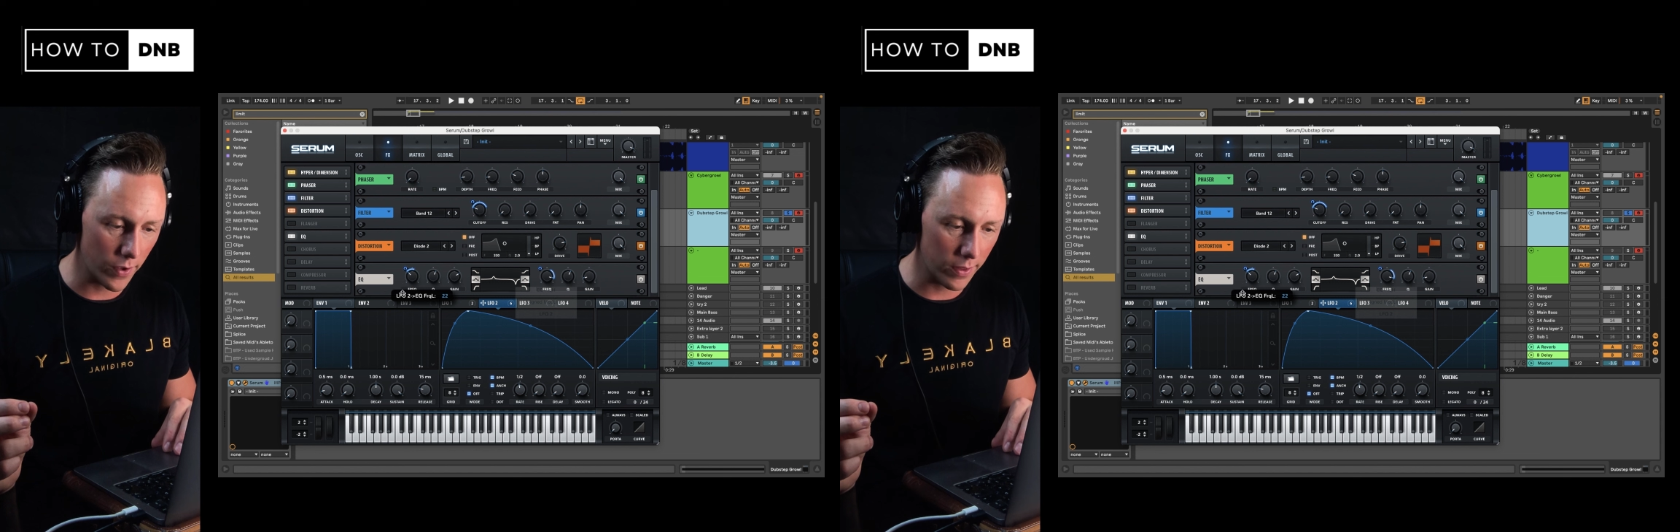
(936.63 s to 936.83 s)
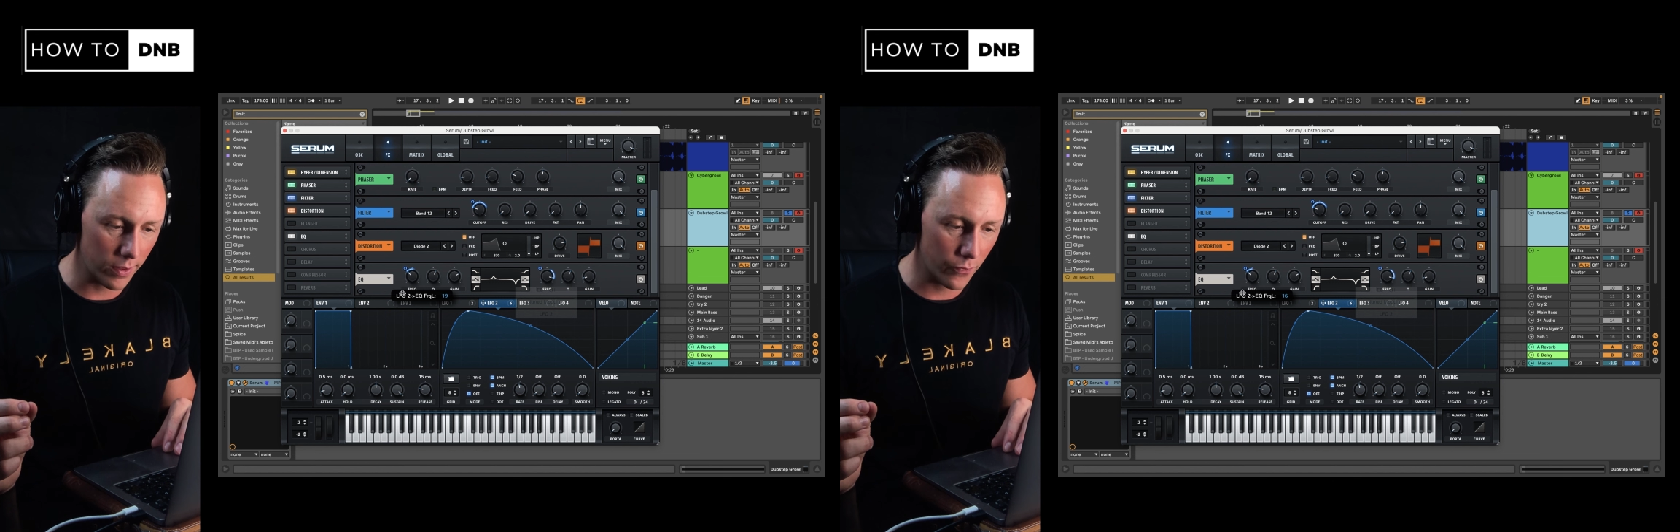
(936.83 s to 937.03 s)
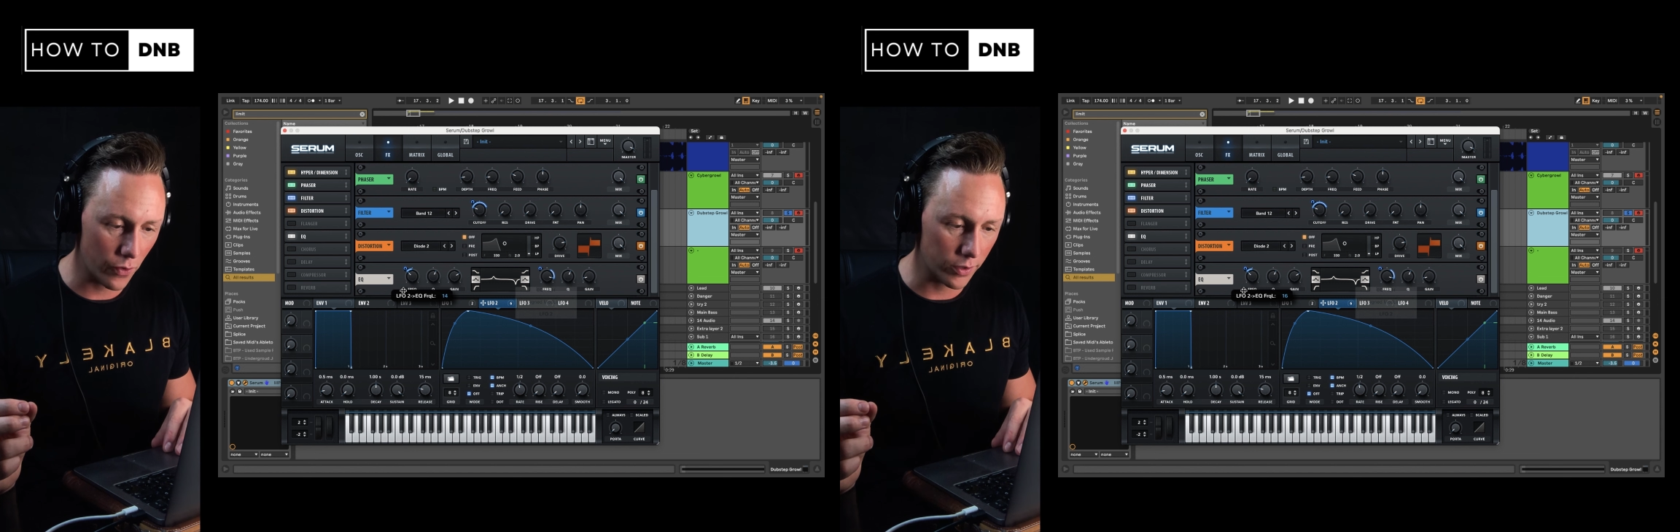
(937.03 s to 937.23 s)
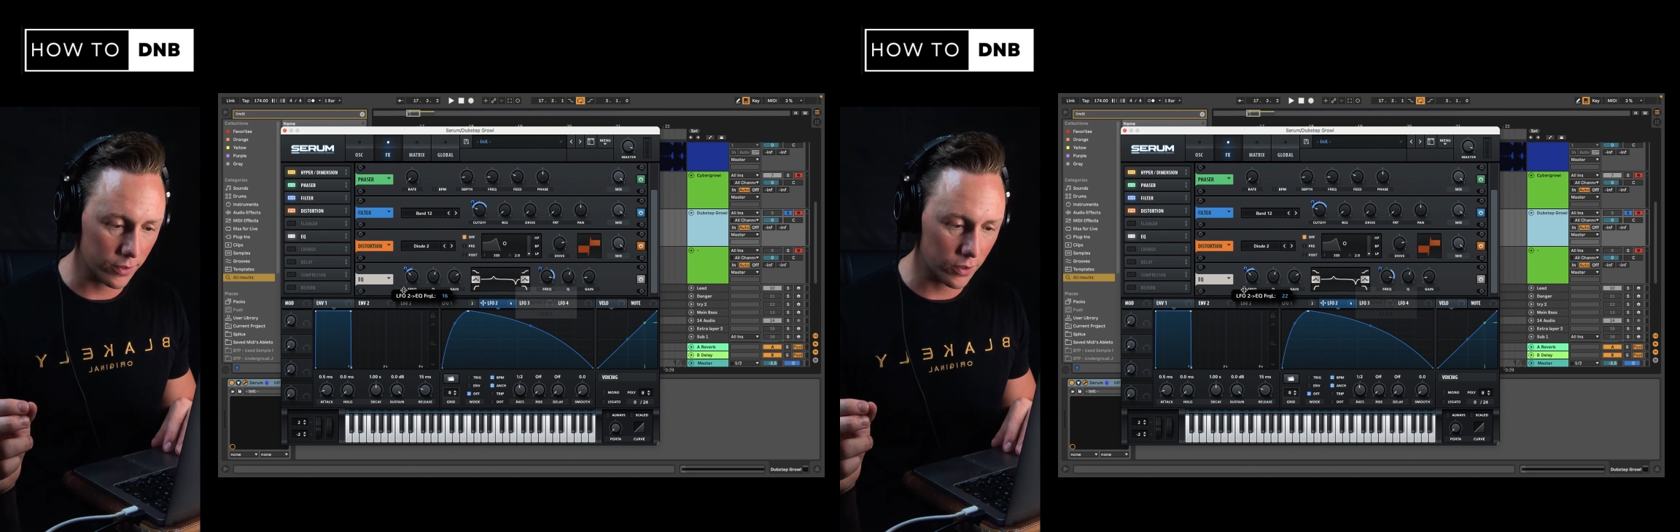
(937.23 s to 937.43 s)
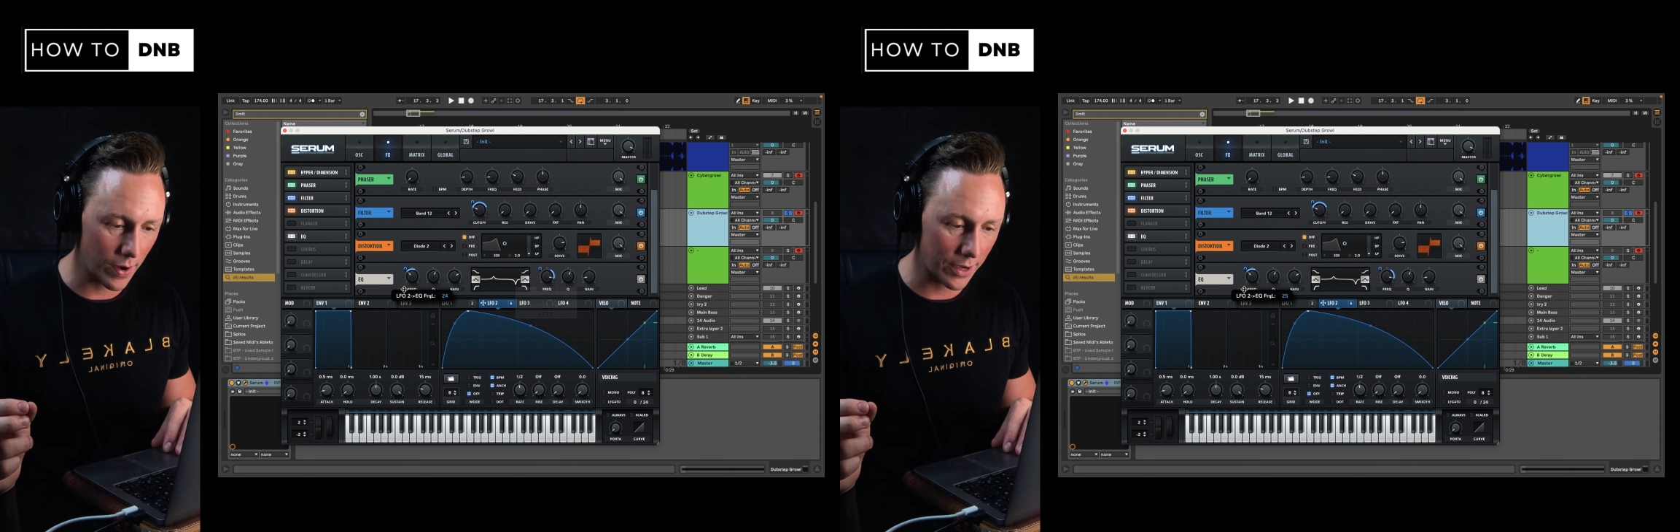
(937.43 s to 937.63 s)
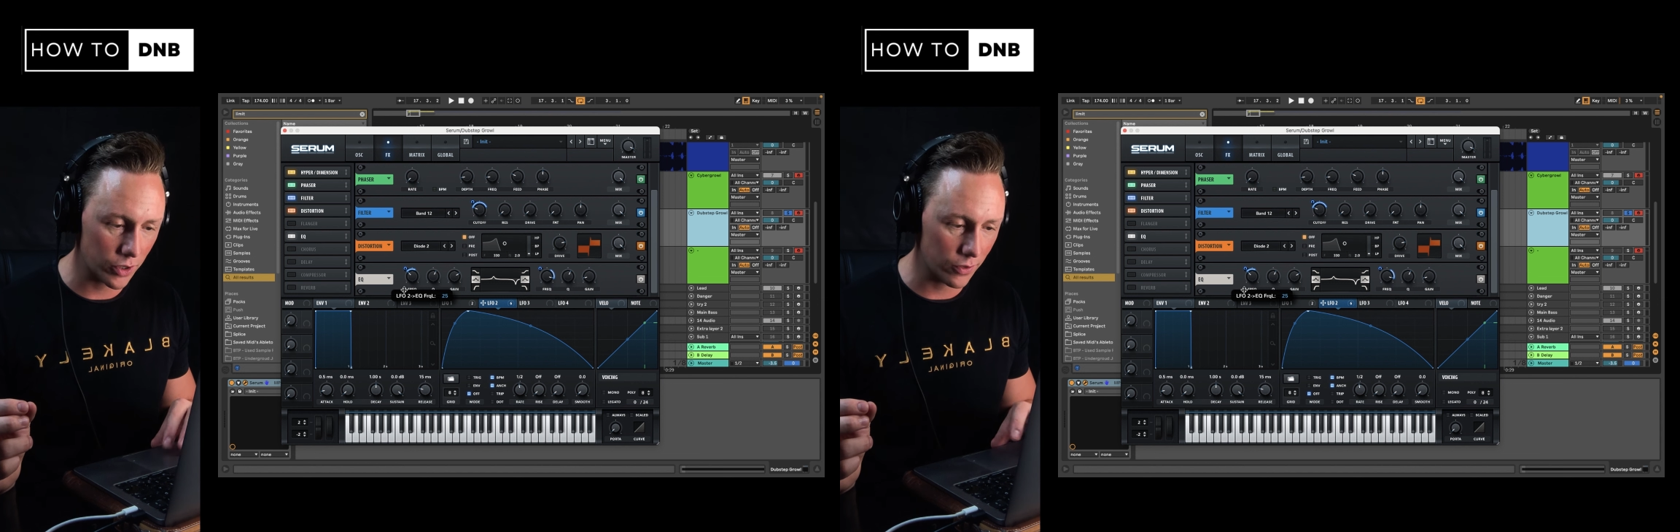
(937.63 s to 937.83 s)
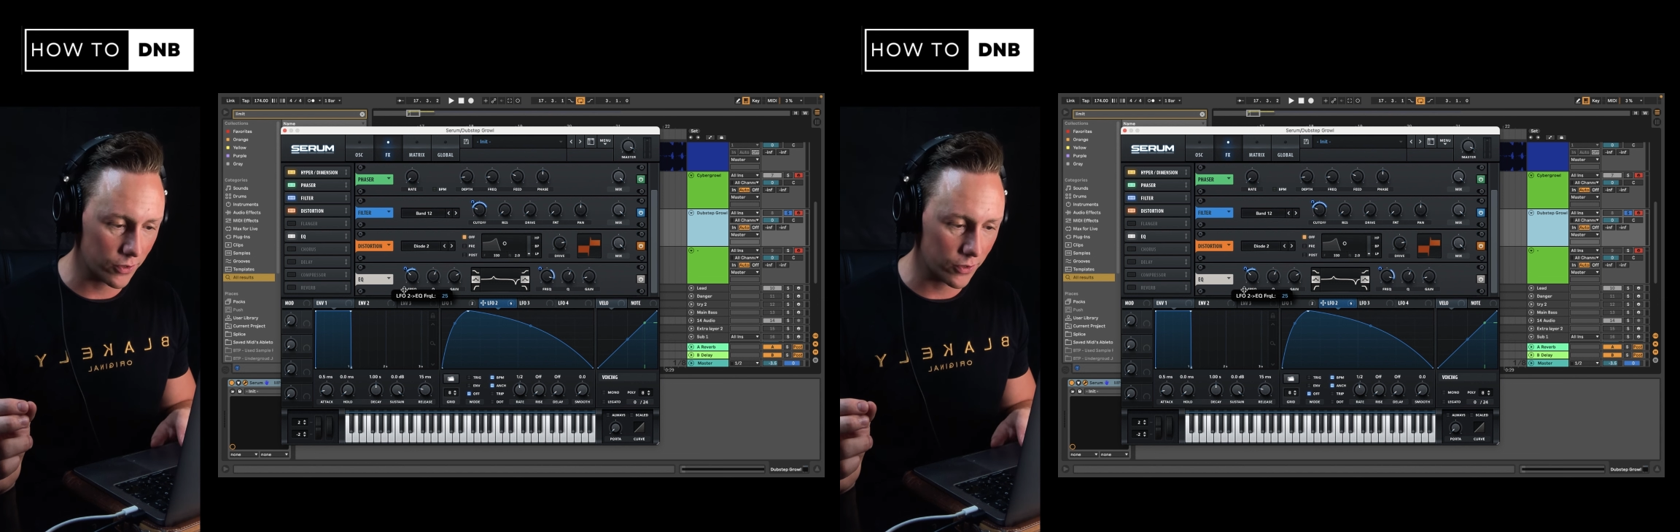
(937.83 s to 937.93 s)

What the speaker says: in the front direction.